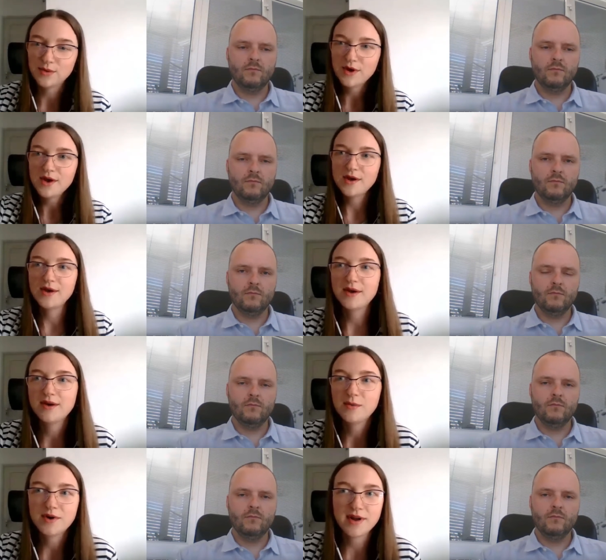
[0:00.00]
Speaker 1: you
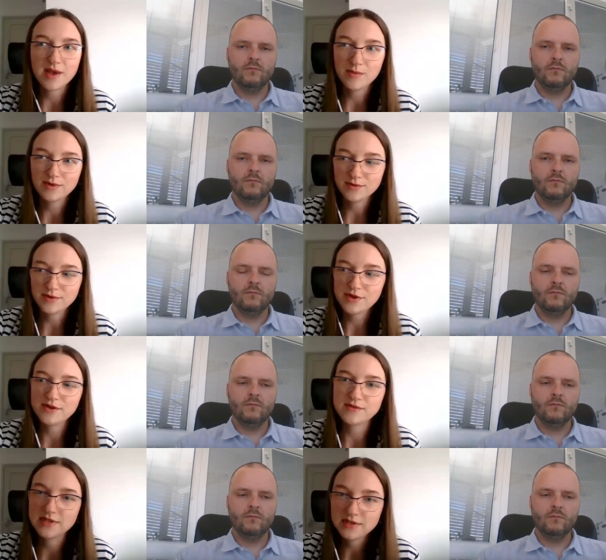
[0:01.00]
uh, were
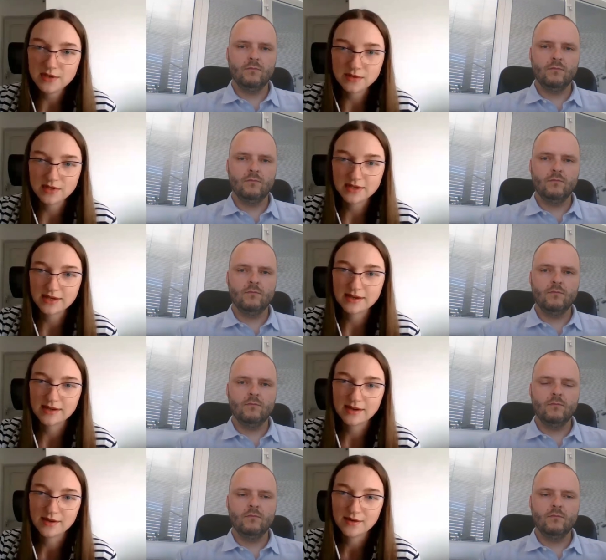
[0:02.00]
able to achieve since
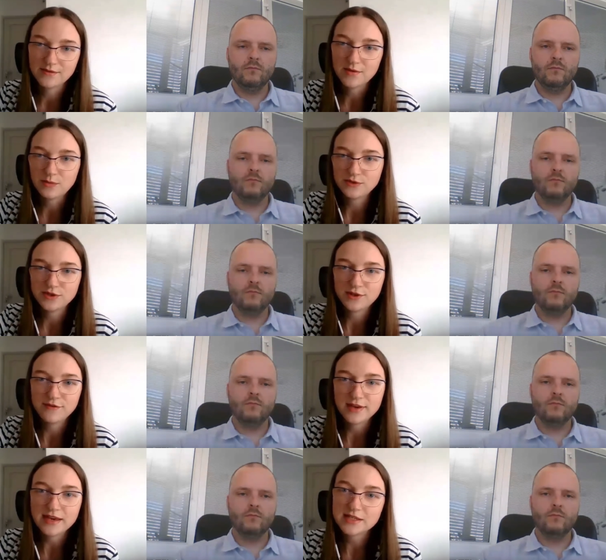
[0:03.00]
using uh, web
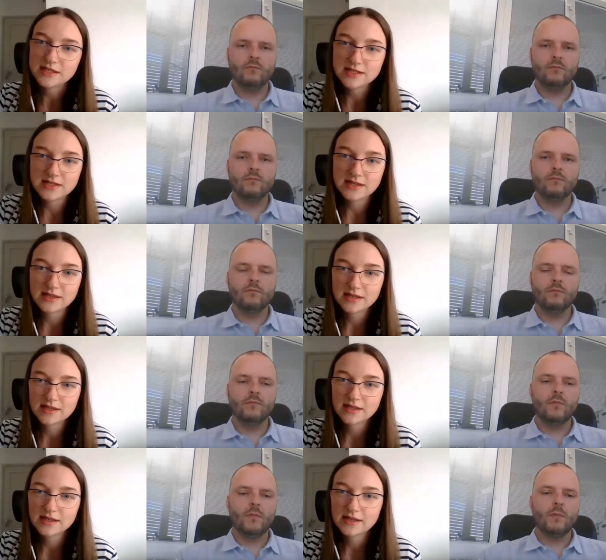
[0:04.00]
push notifications.
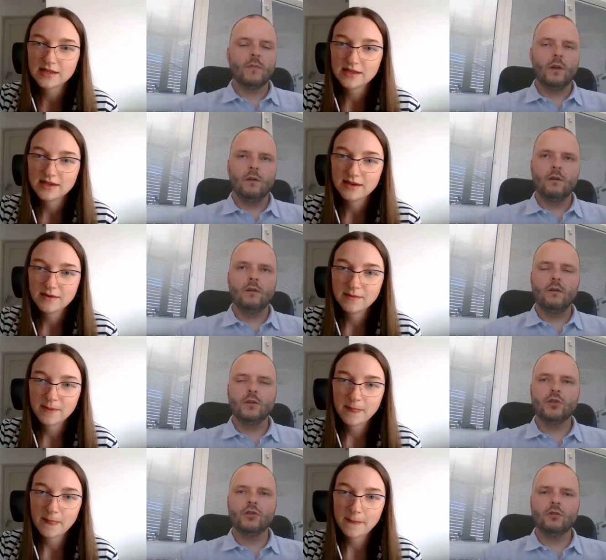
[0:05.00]

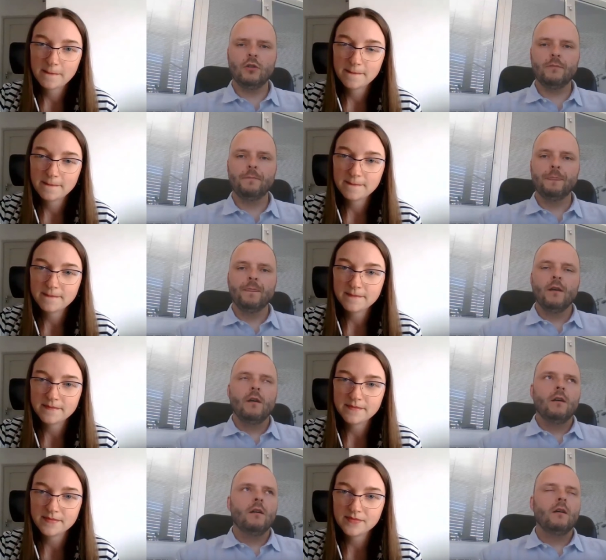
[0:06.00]
Speaker 2: Uh,
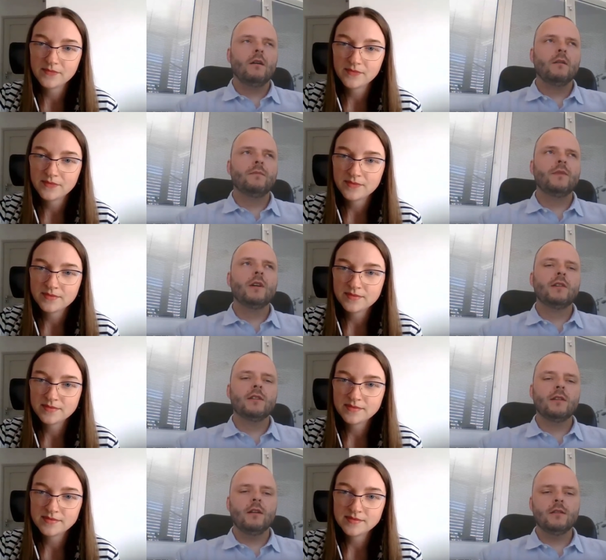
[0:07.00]
sure. Uh,
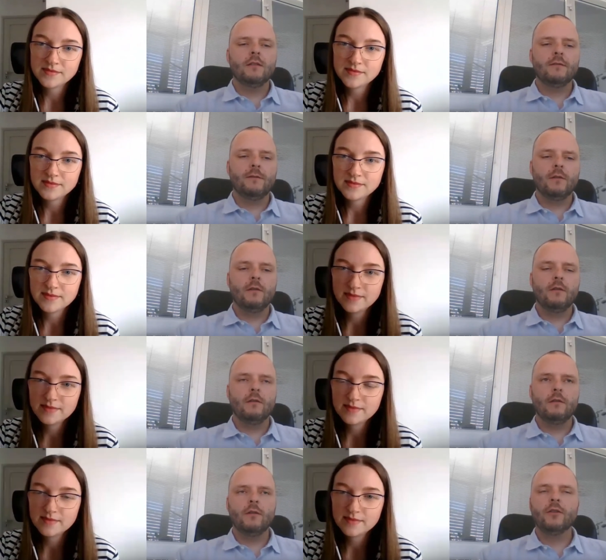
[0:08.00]
the results
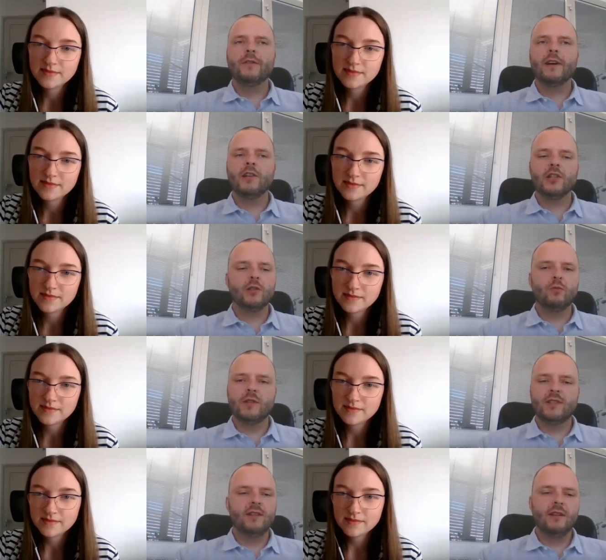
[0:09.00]
of uh,
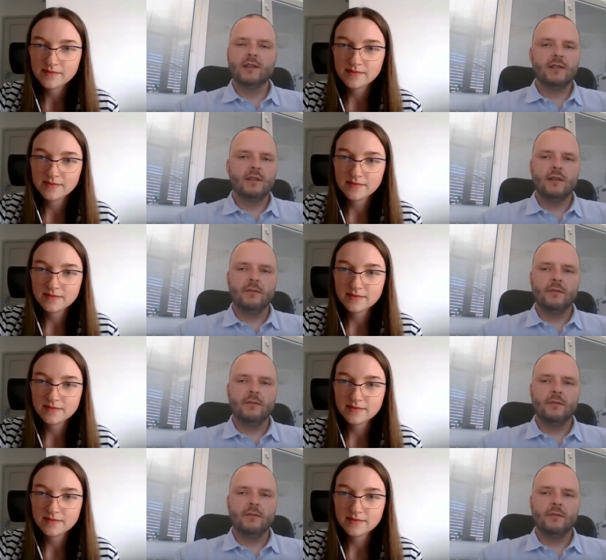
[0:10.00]
notifications were seen